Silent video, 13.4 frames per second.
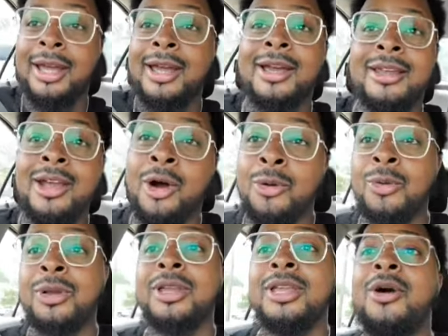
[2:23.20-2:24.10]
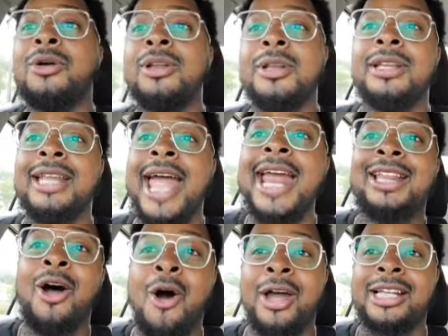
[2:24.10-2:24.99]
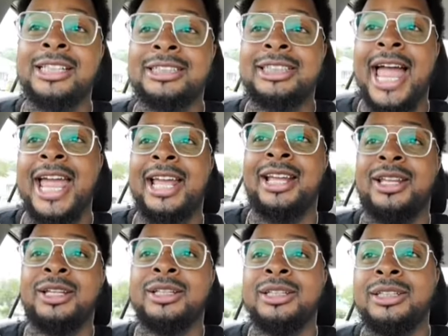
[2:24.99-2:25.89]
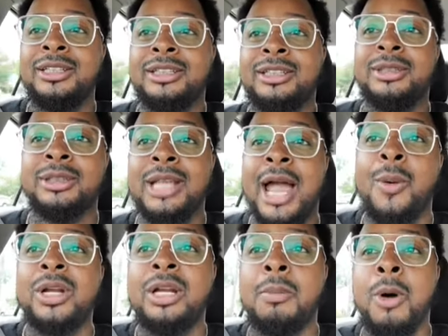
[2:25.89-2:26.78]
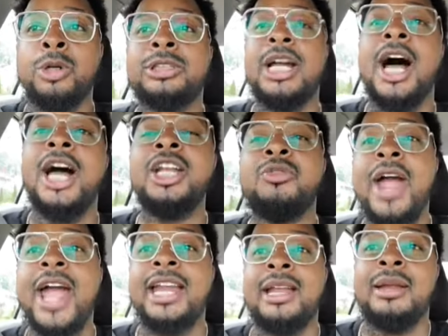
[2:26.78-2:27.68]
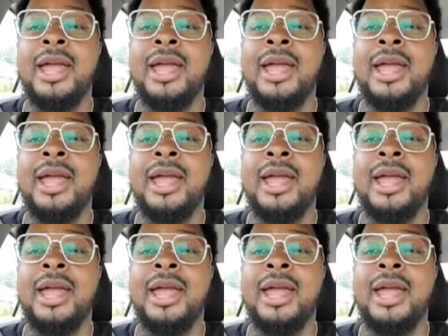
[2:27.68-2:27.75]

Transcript: Yo, Nate Dogg is like one of the most underrated